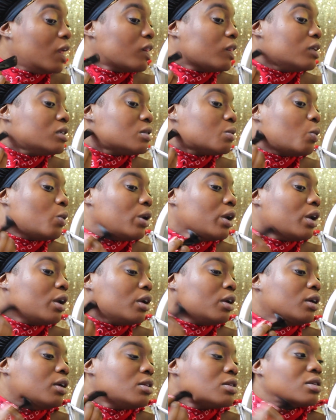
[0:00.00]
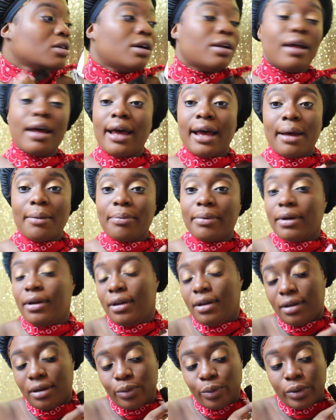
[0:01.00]
at this point, it's gonna
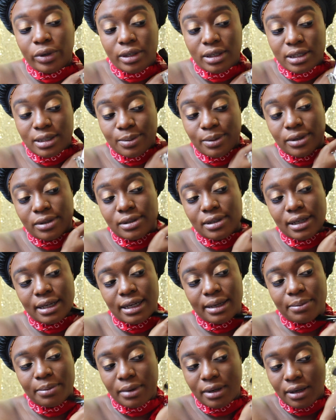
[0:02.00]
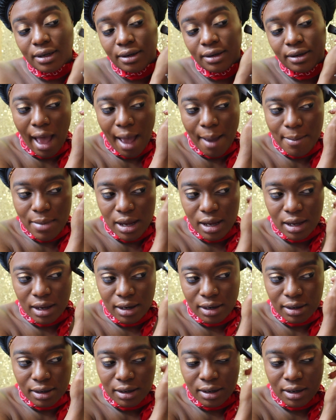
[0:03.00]
happen when it's supposed to happen. I
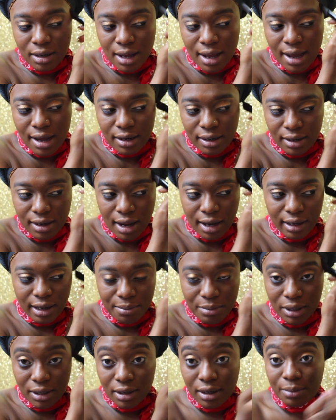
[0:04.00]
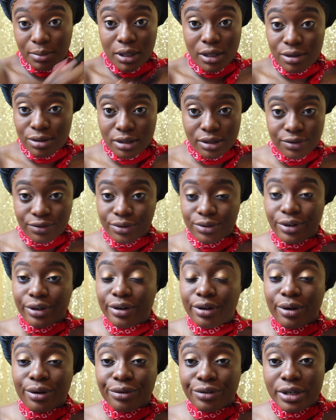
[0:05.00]
mean, God did not let me come to Houston for
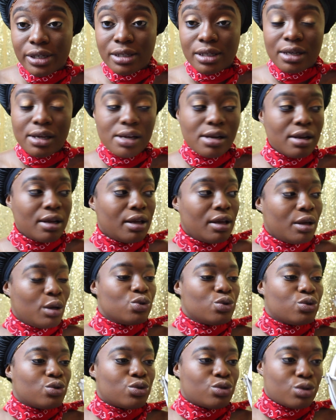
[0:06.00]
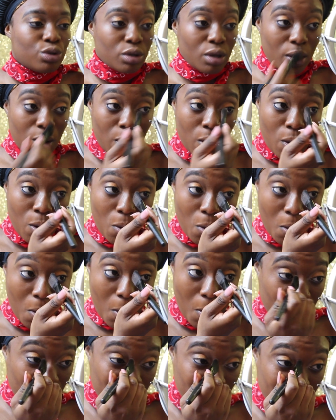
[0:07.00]
no reason, so
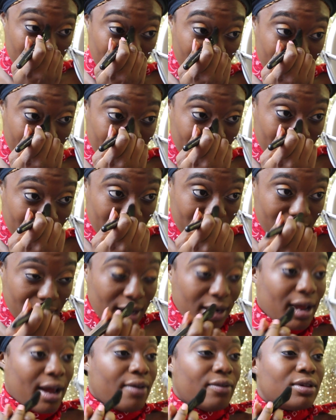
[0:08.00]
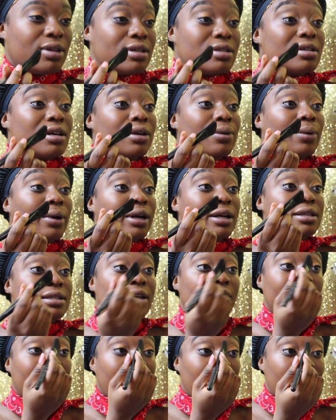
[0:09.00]
I'm just gonna have faith that everything's gonna work
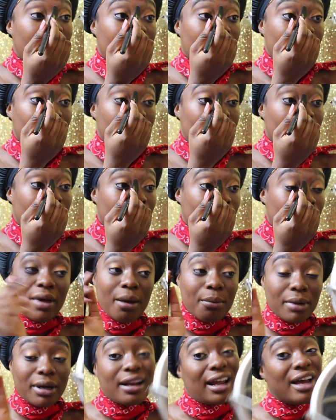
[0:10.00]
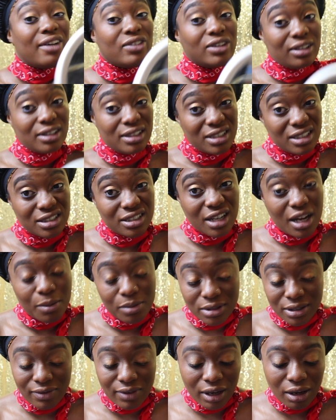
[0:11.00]
itself out, and I'm gonna have a good
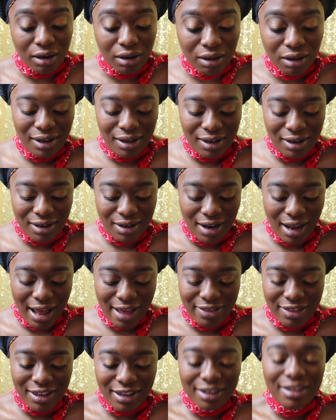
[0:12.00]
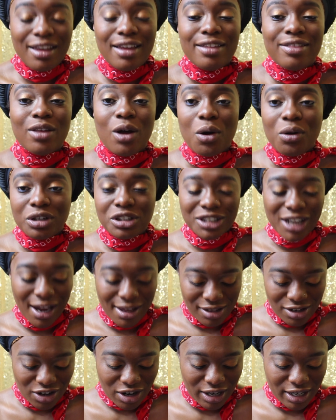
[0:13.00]
job, Savannah. And I think the only shot
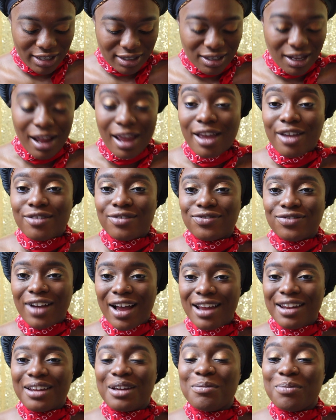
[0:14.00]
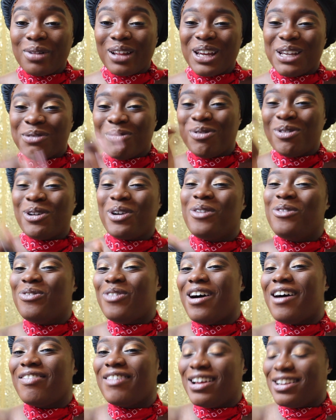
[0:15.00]
in the dark is like finding a place where you
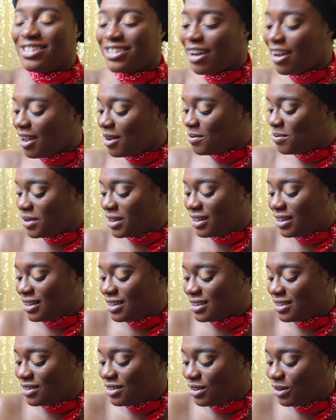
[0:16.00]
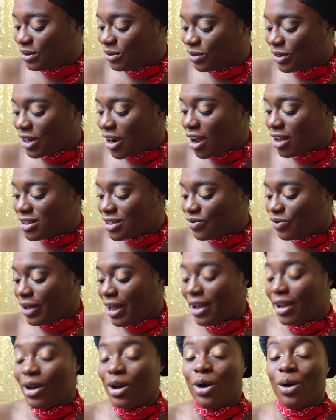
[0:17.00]
find that job, because you know, regardless of
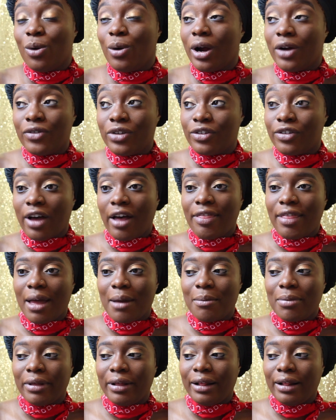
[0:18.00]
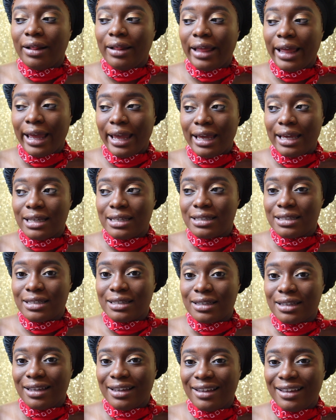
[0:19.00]
like wherever you find that
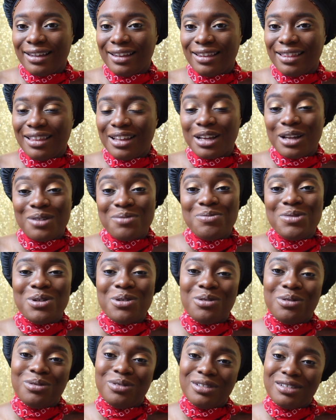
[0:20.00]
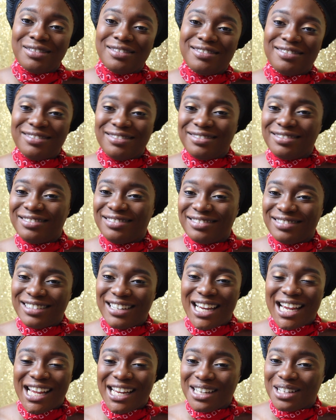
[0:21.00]
place, the commute,
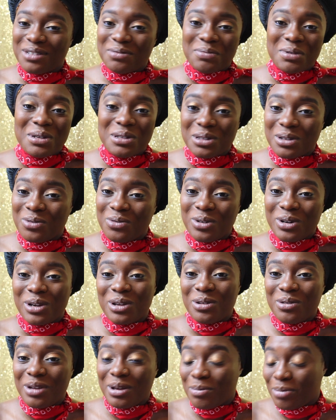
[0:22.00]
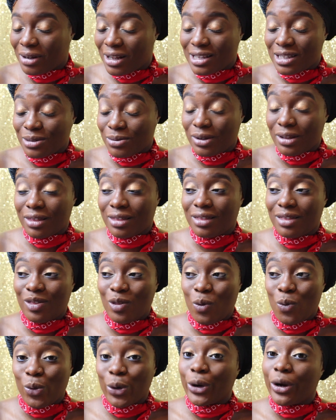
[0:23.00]
it depends on where you get blessed with
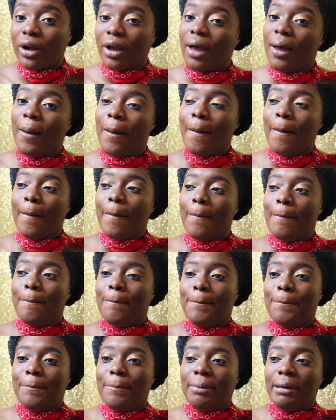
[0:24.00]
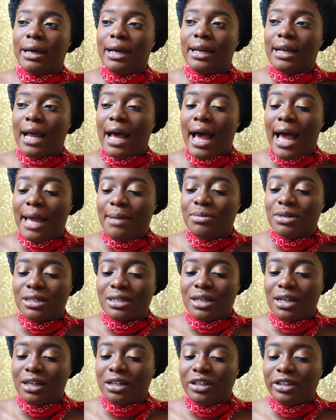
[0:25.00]
work. But I'm
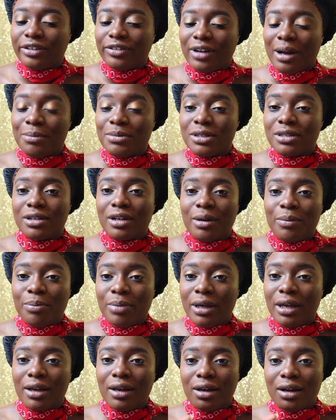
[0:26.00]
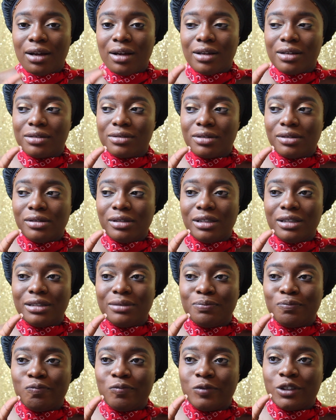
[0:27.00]
just gonna pick a
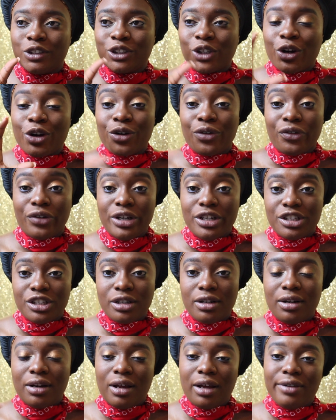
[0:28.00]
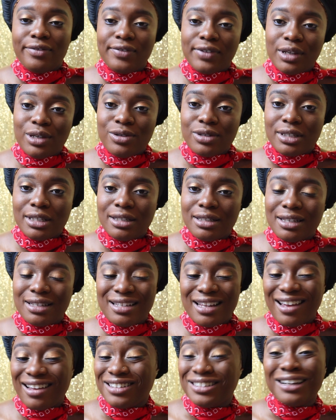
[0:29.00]
certain region of Houston to
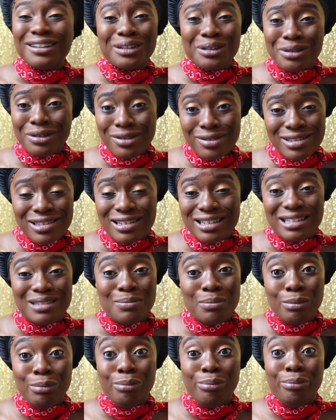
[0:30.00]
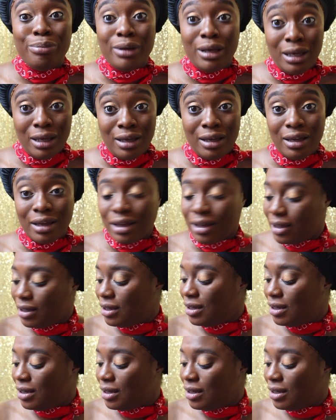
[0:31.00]
stay, because y'all know Houston is big.